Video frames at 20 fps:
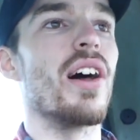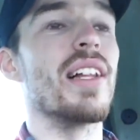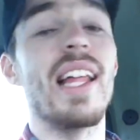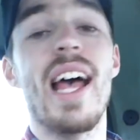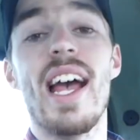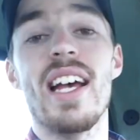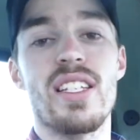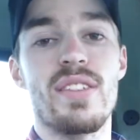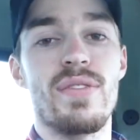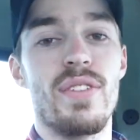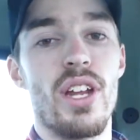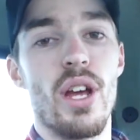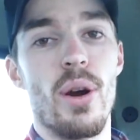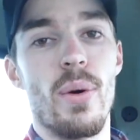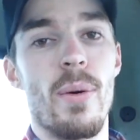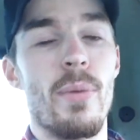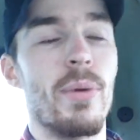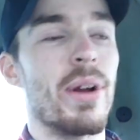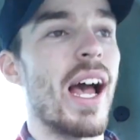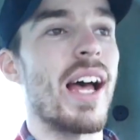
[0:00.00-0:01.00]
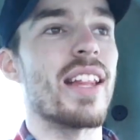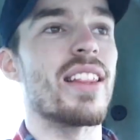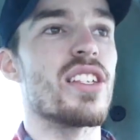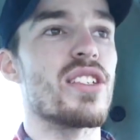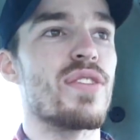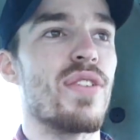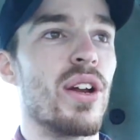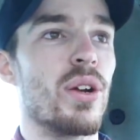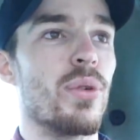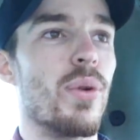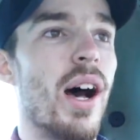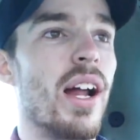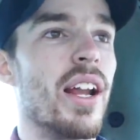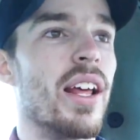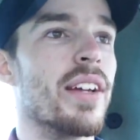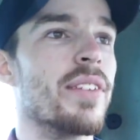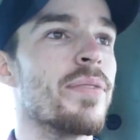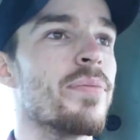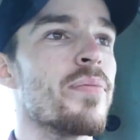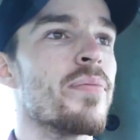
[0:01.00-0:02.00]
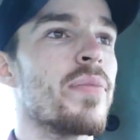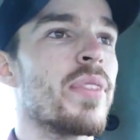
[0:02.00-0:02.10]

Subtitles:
last video when we got this thing running,